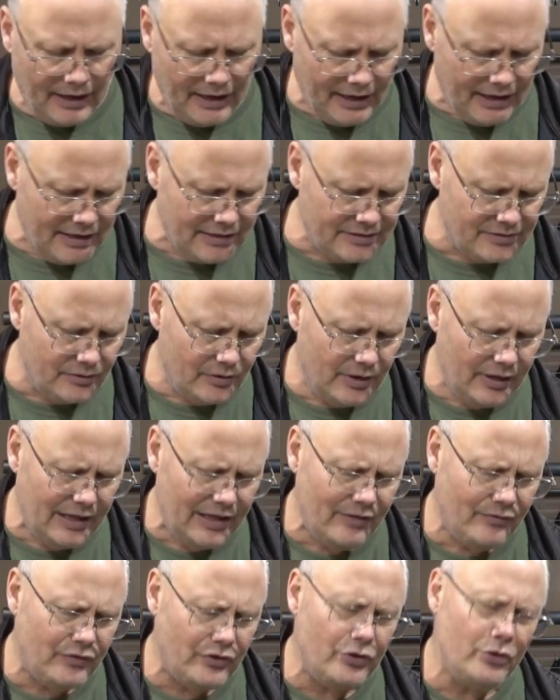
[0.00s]
And
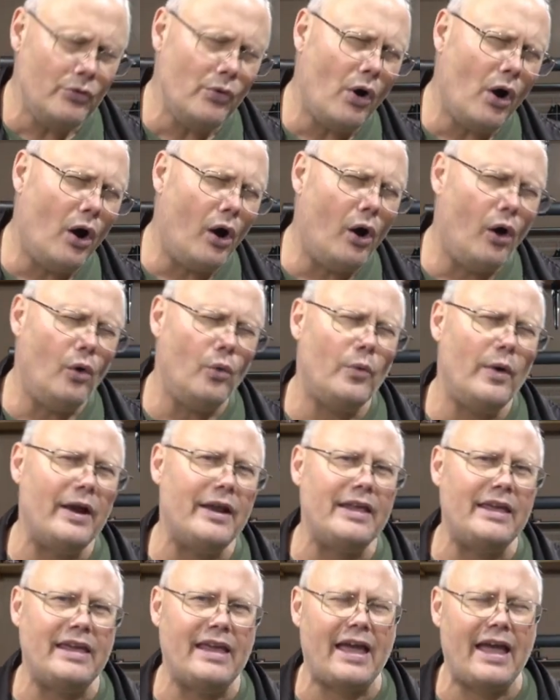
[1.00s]
if you already